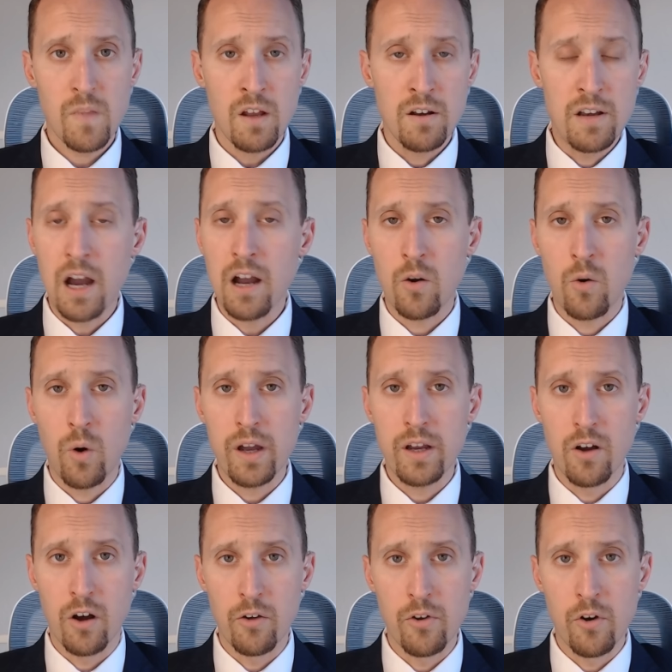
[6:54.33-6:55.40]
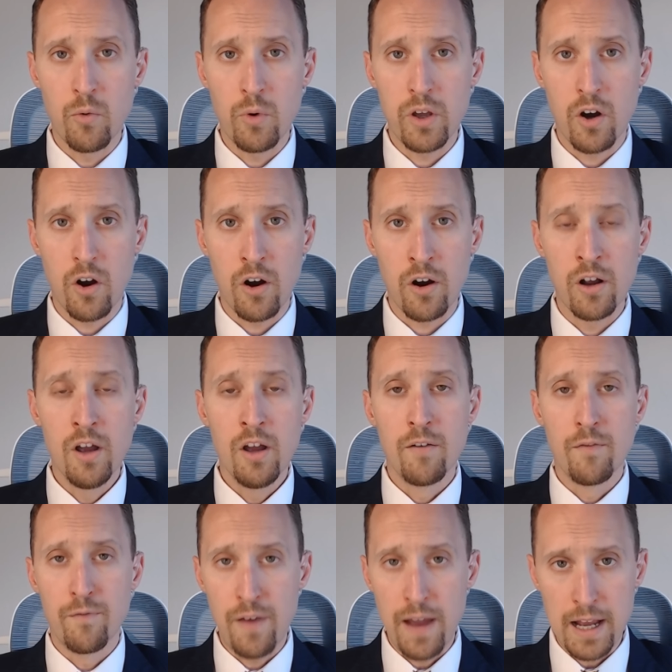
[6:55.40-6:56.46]
Not quite, although we are
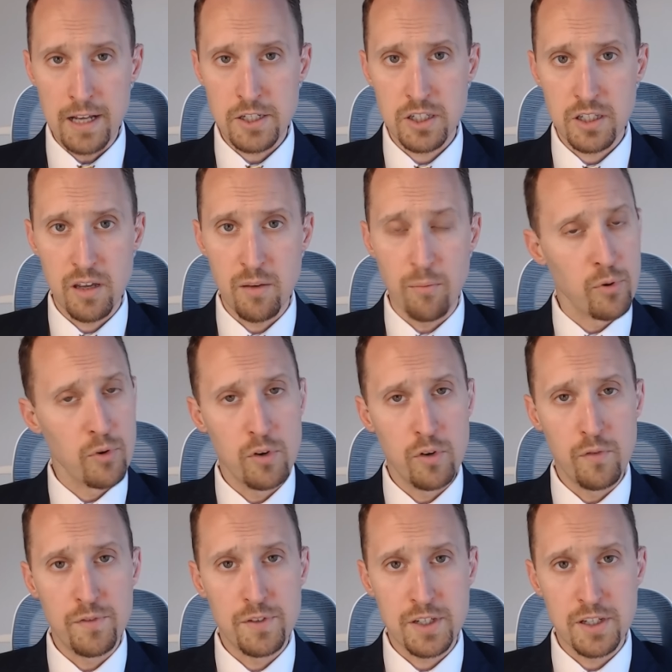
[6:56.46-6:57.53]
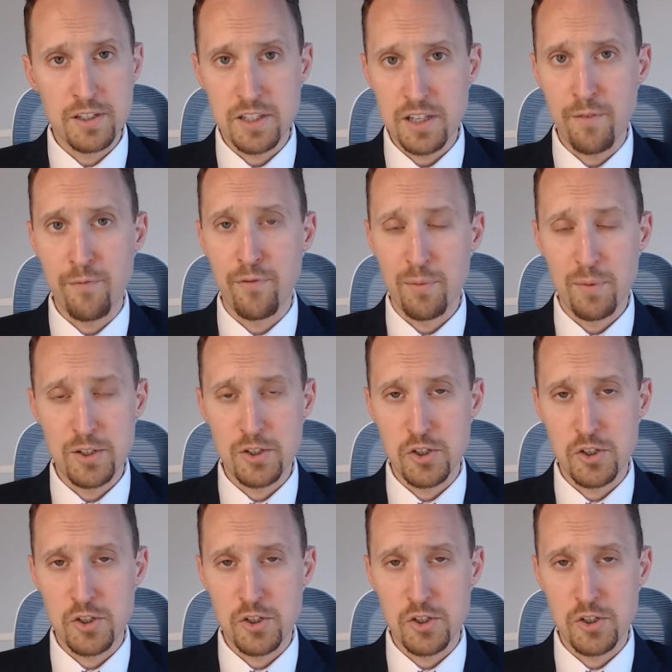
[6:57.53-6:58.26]
vastly improved since the infamous